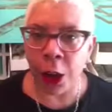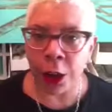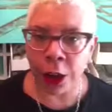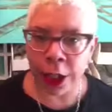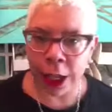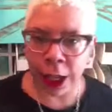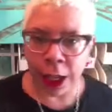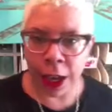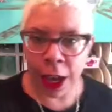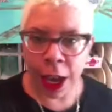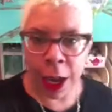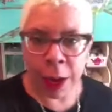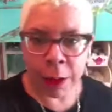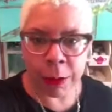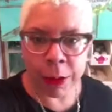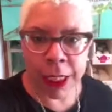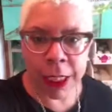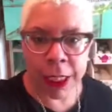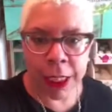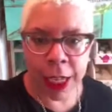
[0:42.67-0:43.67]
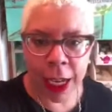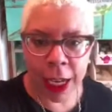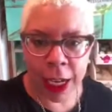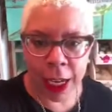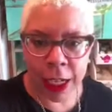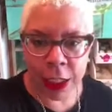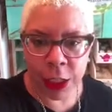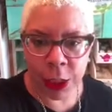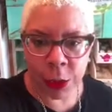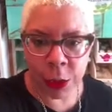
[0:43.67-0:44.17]
Okay, today
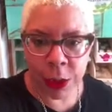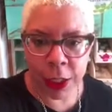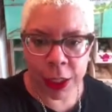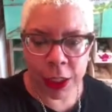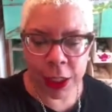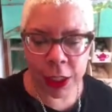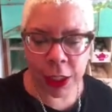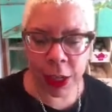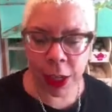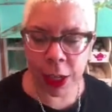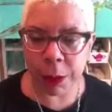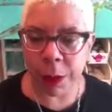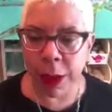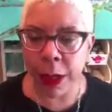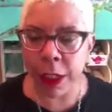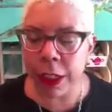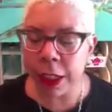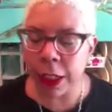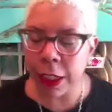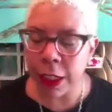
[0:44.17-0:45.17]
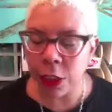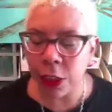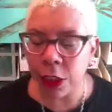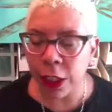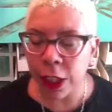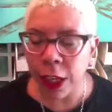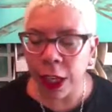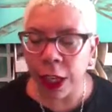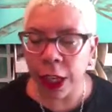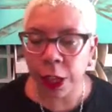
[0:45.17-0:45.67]
I just wanted to talk about
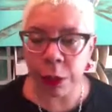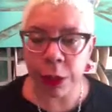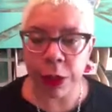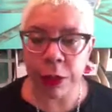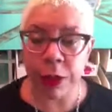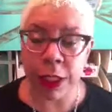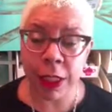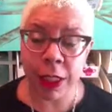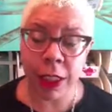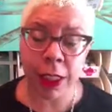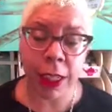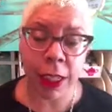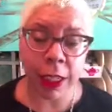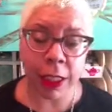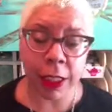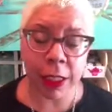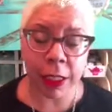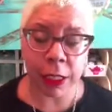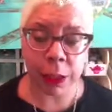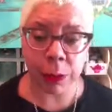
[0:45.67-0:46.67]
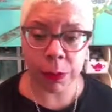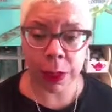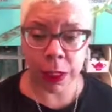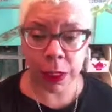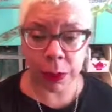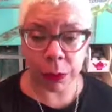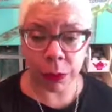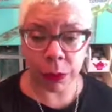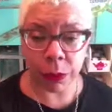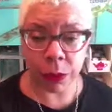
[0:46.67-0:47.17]
calendula, and we've discussed this
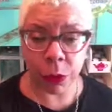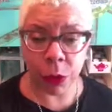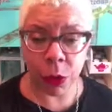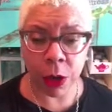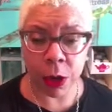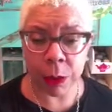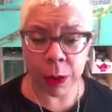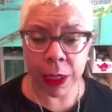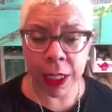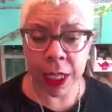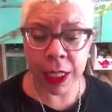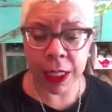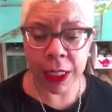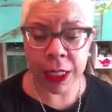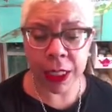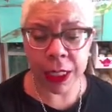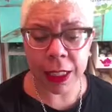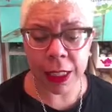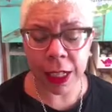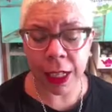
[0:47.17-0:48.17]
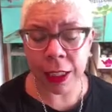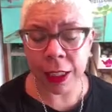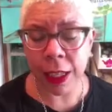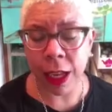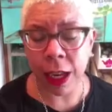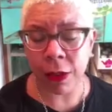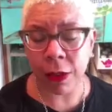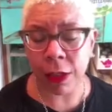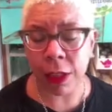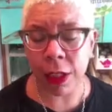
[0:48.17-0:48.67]
plant before because it does
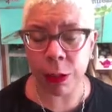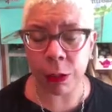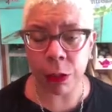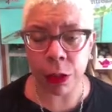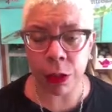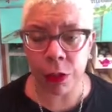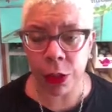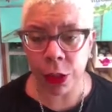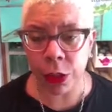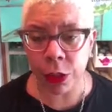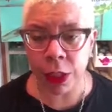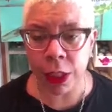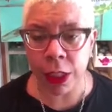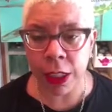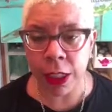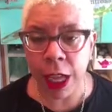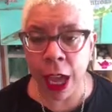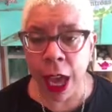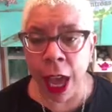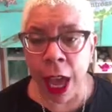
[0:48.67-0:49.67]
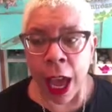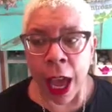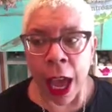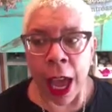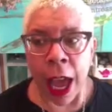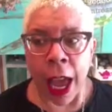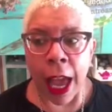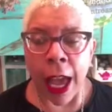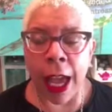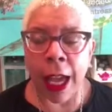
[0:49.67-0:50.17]
have a number of uses,
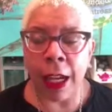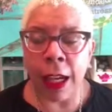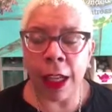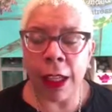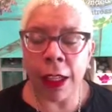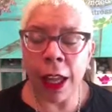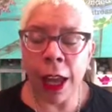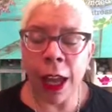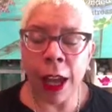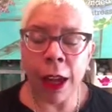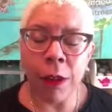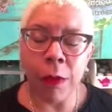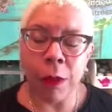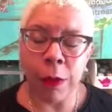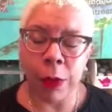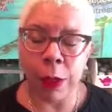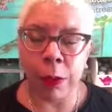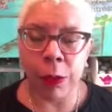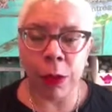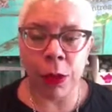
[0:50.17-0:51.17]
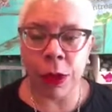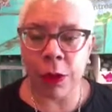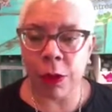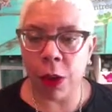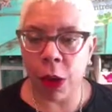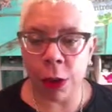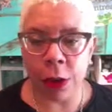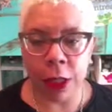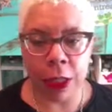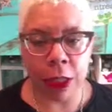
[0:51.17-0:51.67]
and a lot of people have
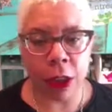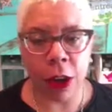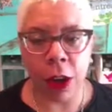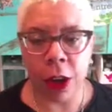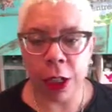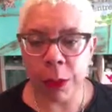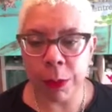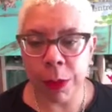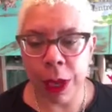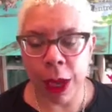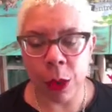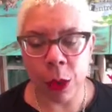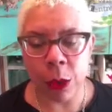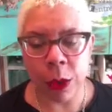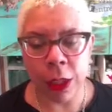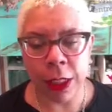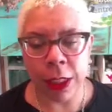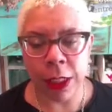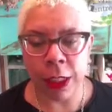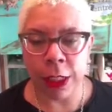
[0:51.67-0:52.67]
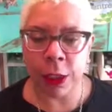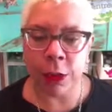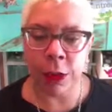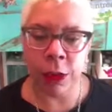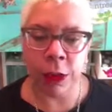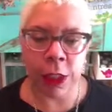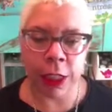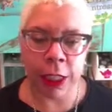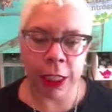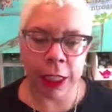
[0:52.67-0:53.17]
already talked about what it does
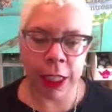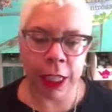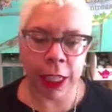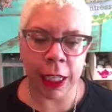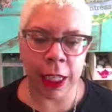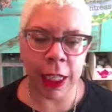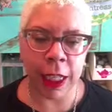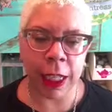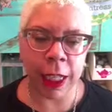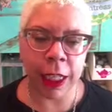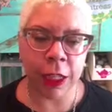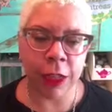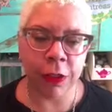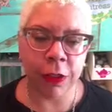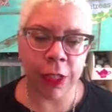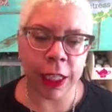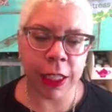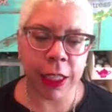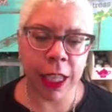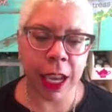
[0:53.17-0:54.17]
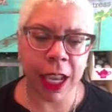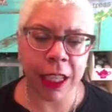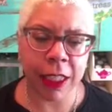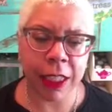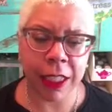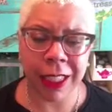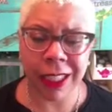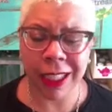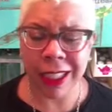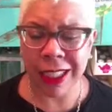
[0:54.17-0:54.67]
for skin. It's
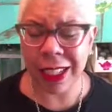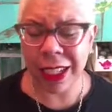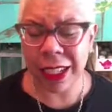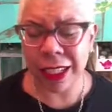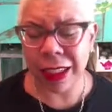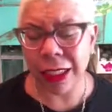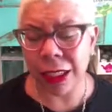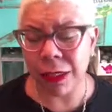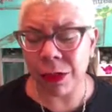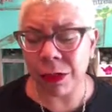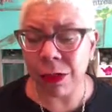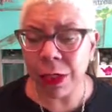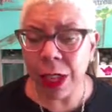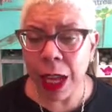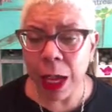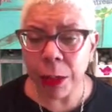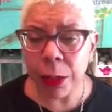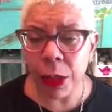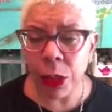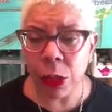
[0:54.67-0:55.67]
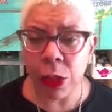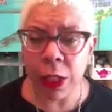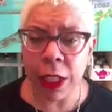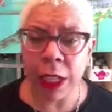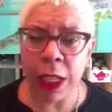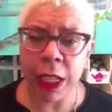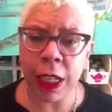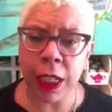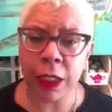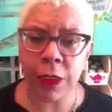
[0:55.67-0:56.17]
fantastic as an
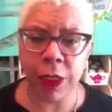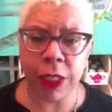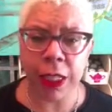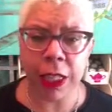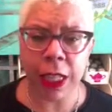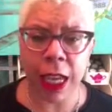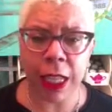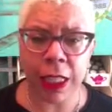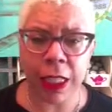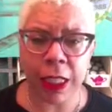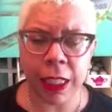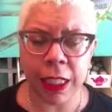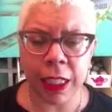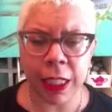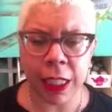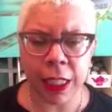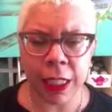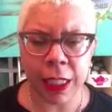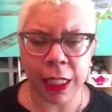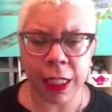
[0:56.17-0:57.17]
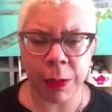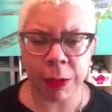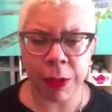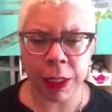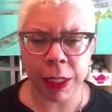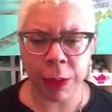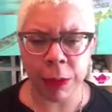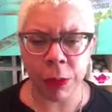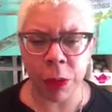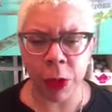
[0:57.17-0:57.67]
anti-inflammatory, it's fantastic as an
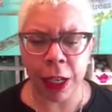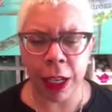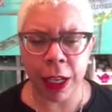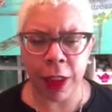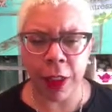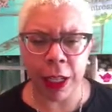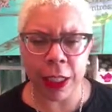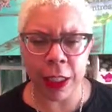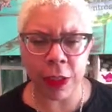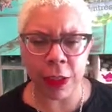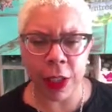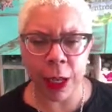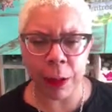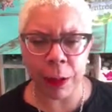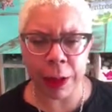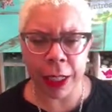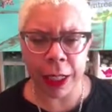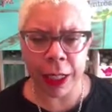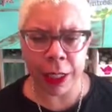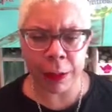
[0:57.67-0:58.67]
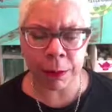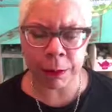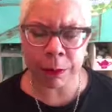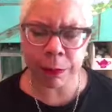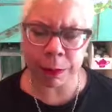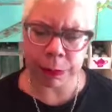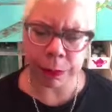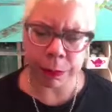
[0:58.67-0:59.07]
antiseptic. Good morning, thanks for coming in.